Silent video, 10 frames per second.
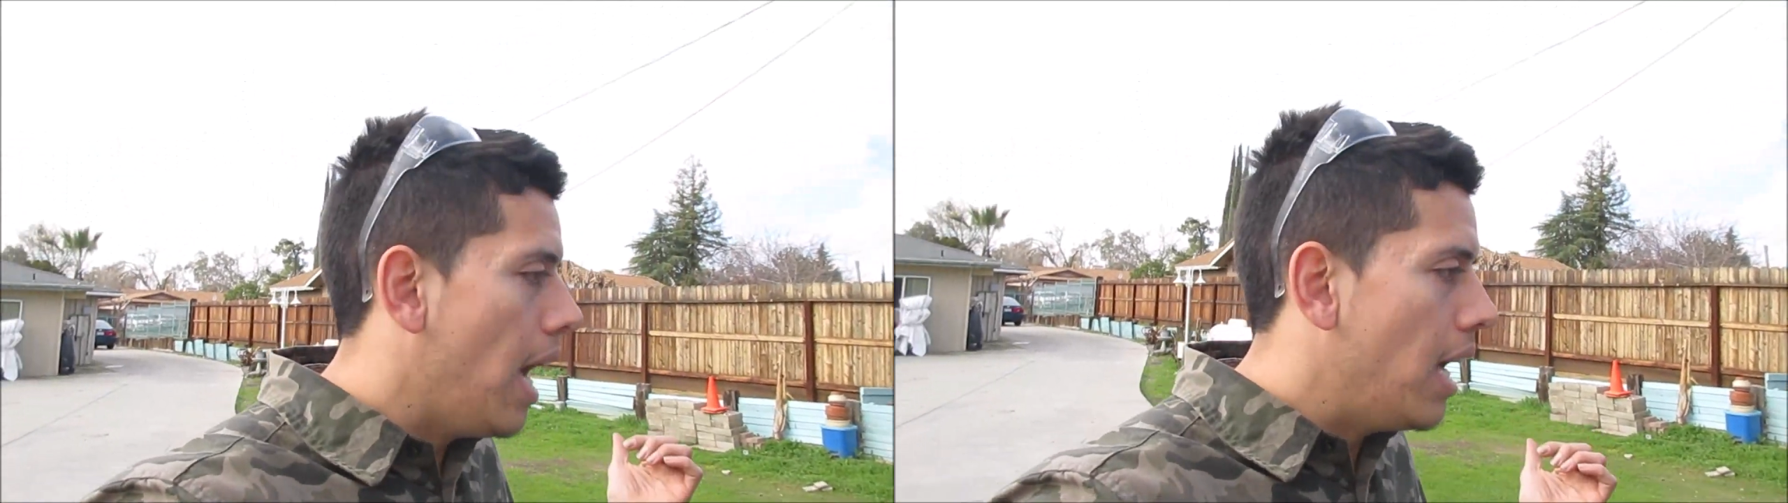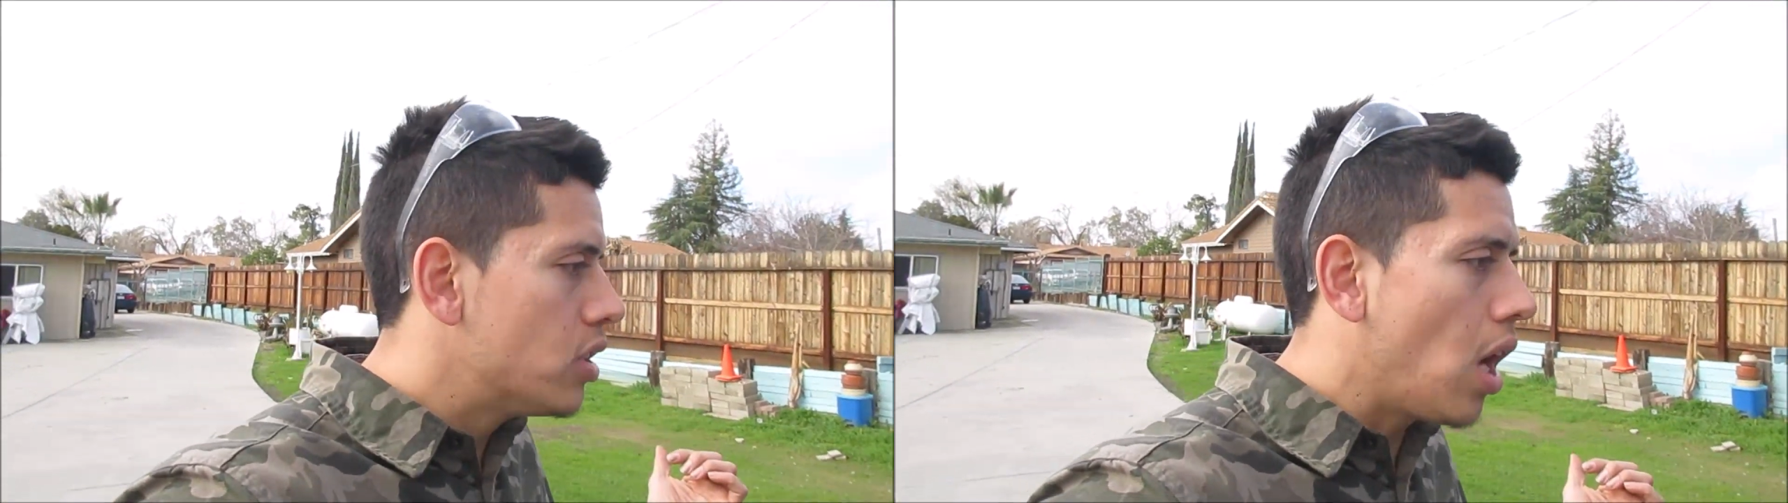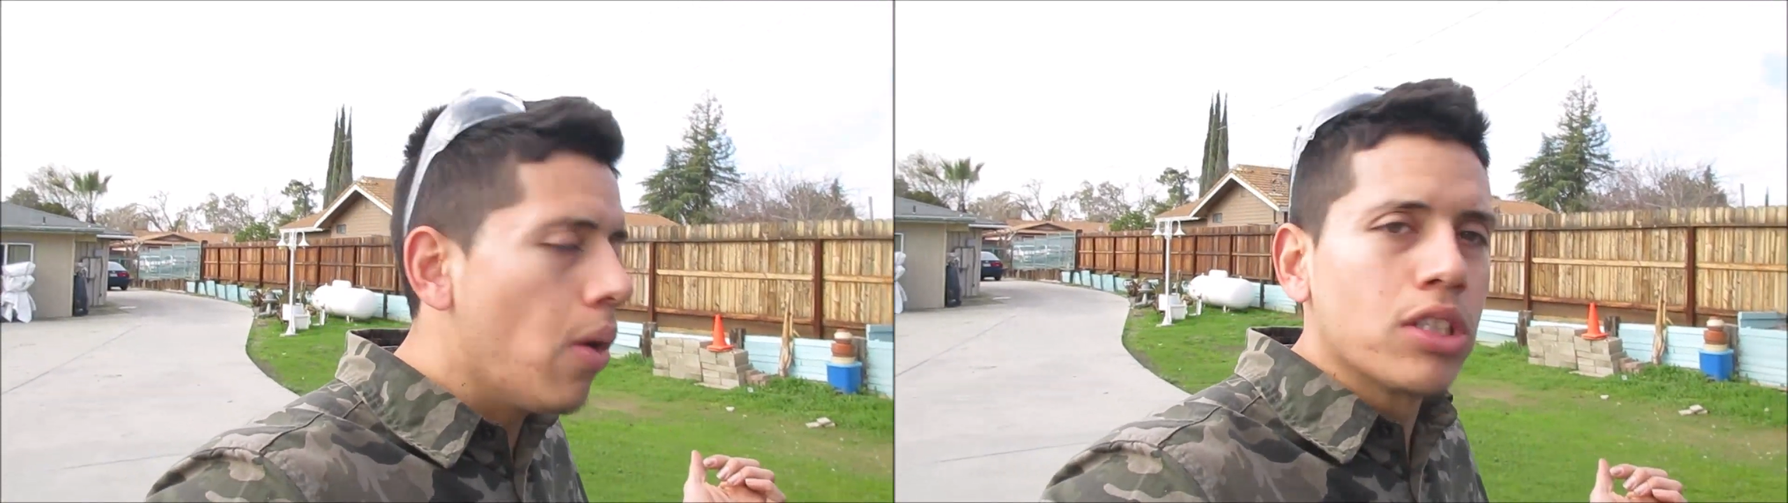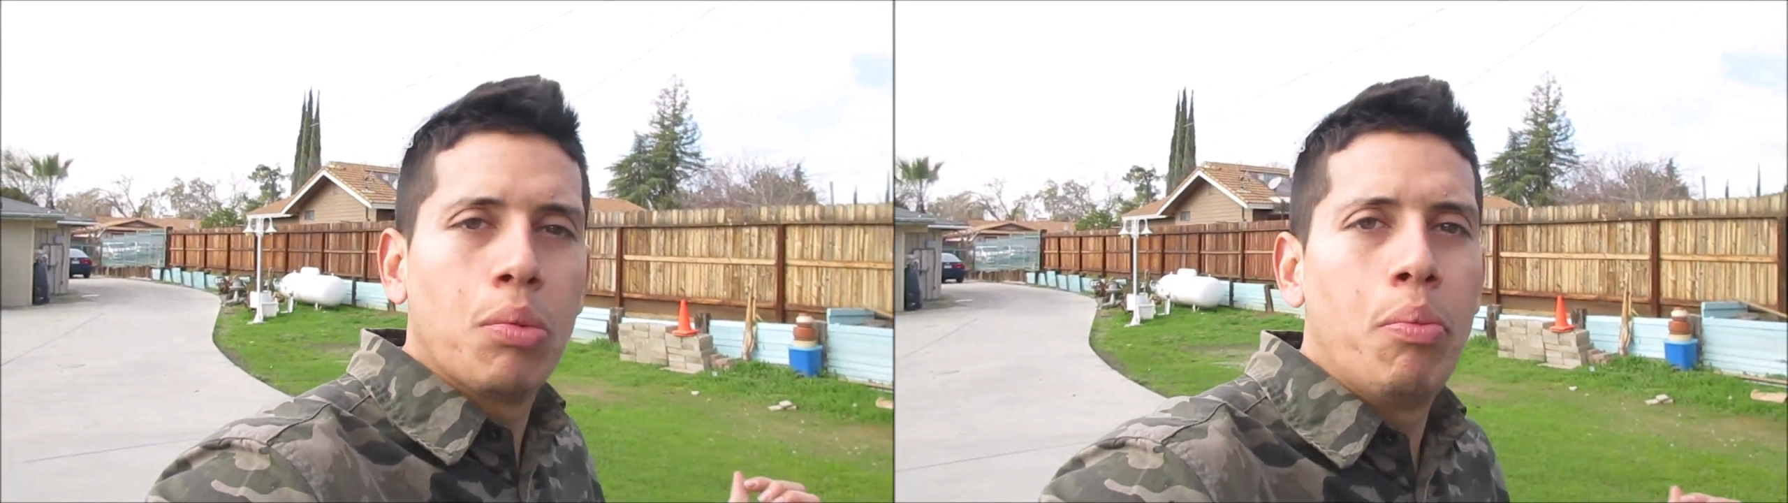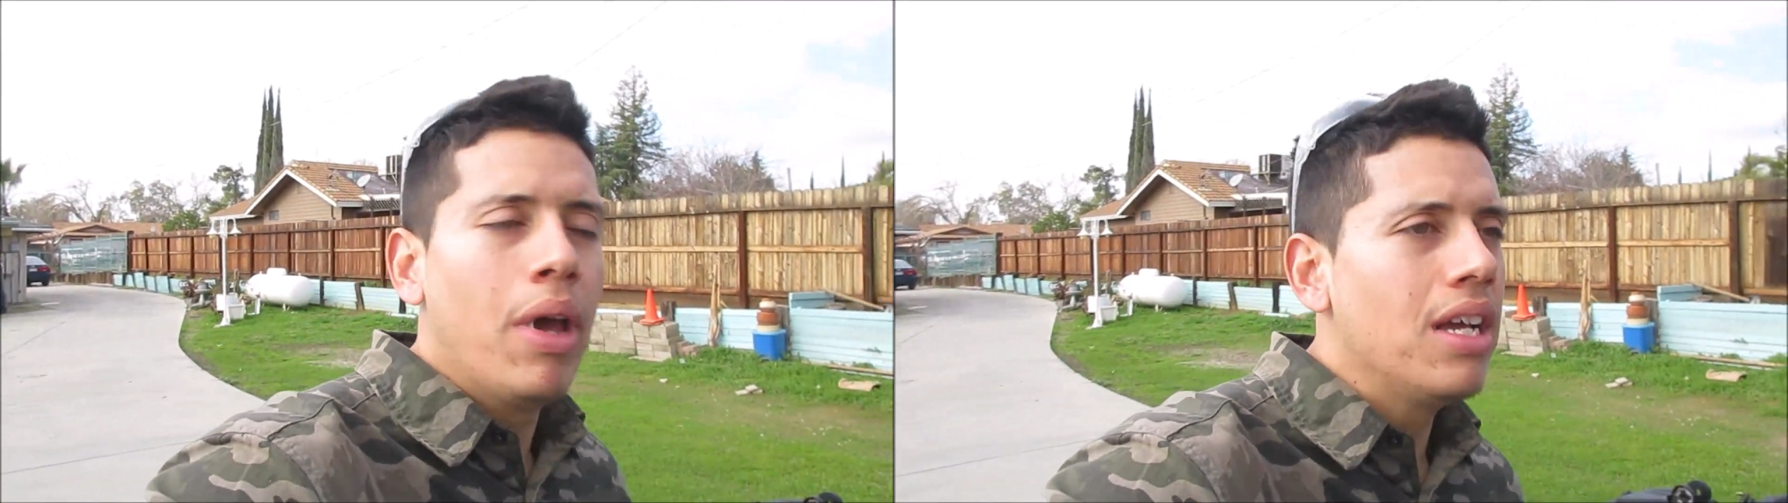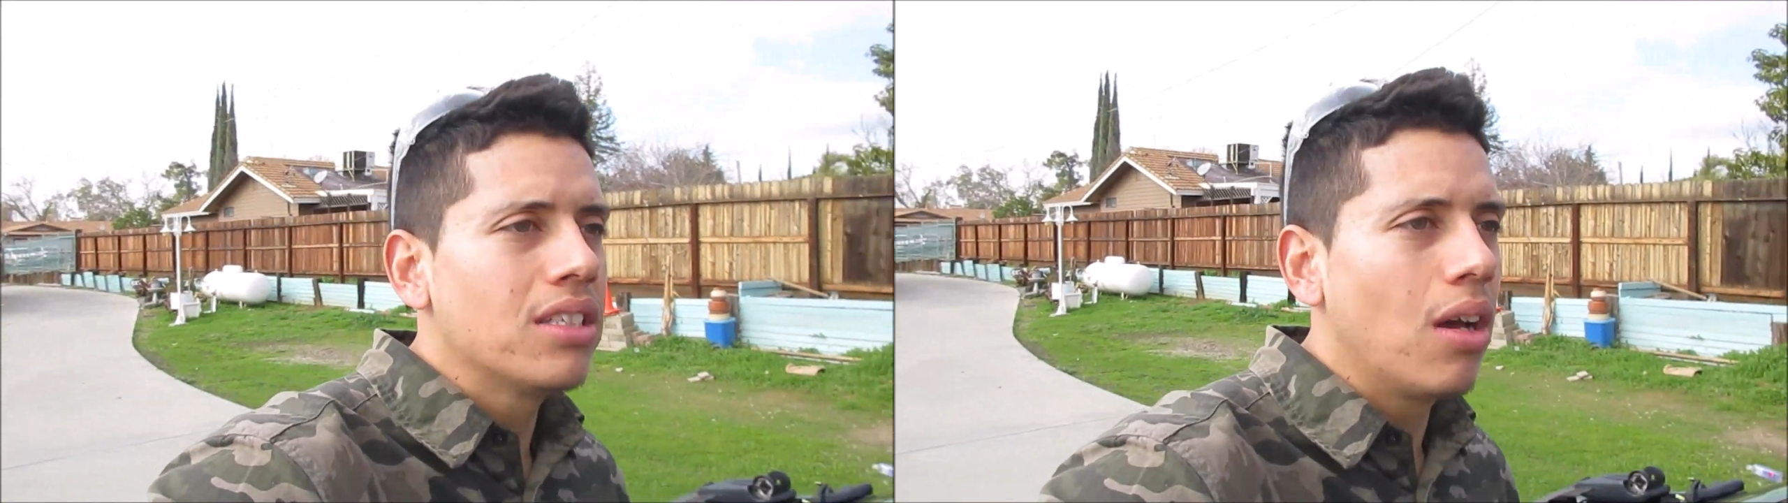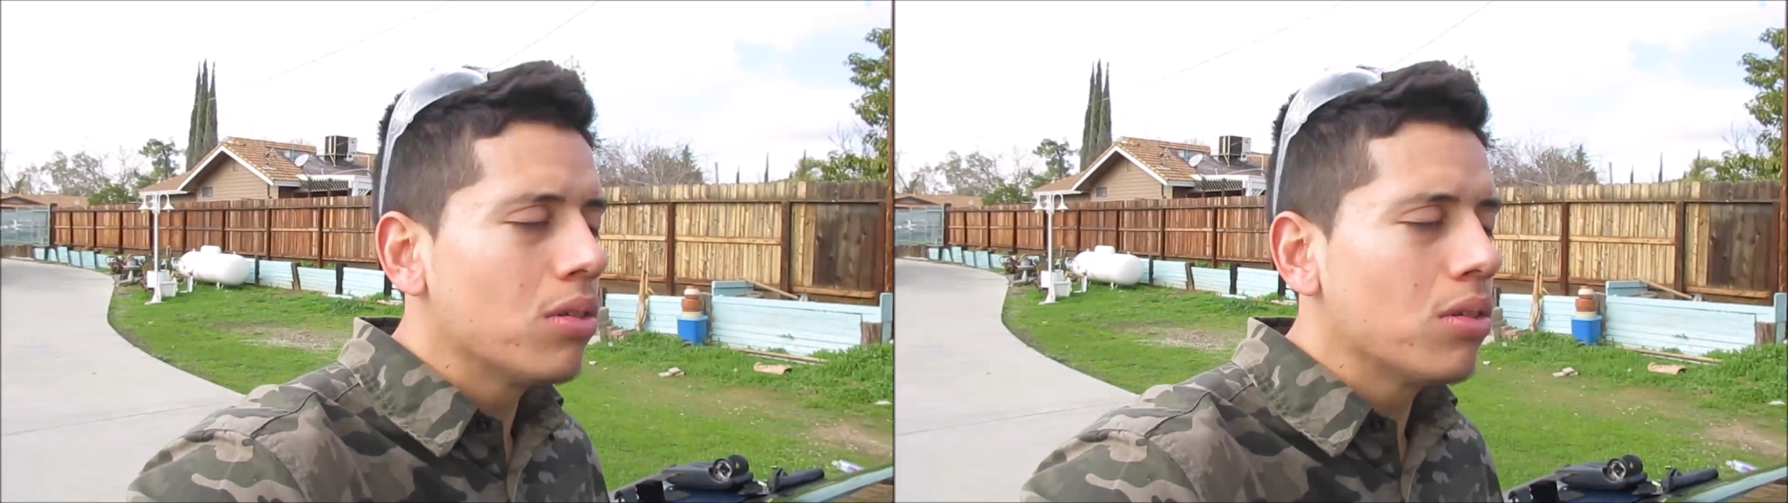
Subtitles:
And so I was pissed.